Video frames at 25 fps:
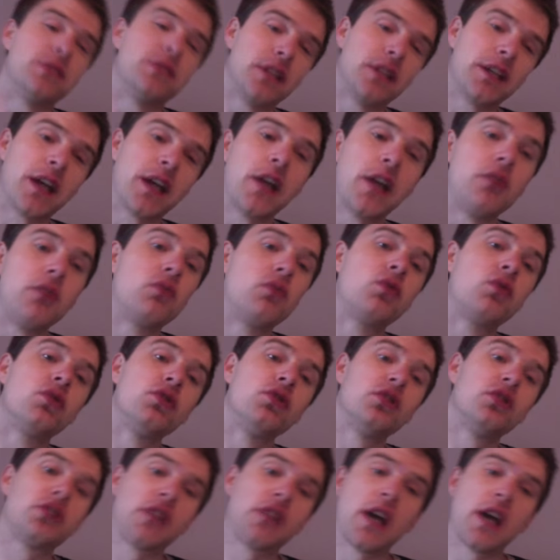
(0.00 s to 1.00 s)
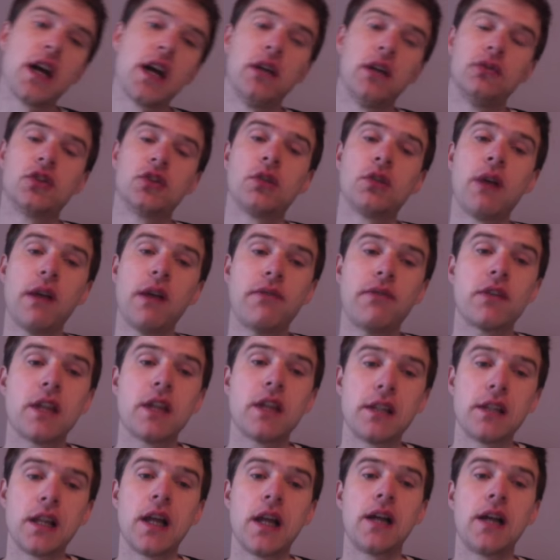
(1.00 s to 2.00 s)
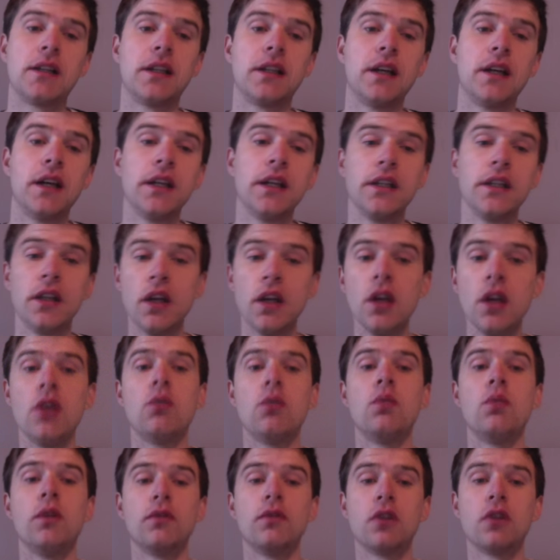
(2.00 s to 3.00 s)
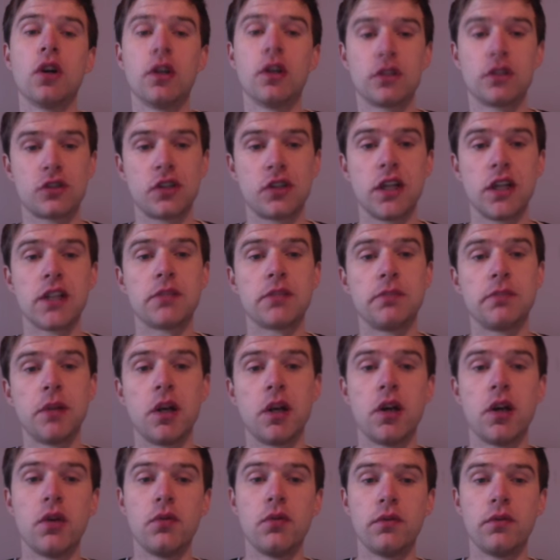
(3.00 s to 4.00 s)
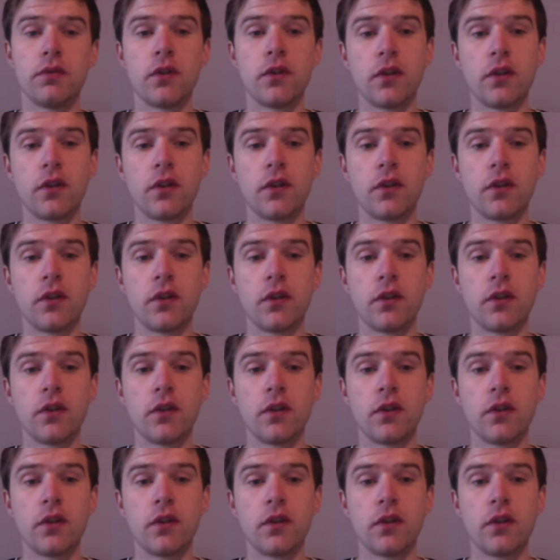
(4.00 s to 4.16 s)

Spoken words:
It kind of runs down. So after that line, we've got six blow,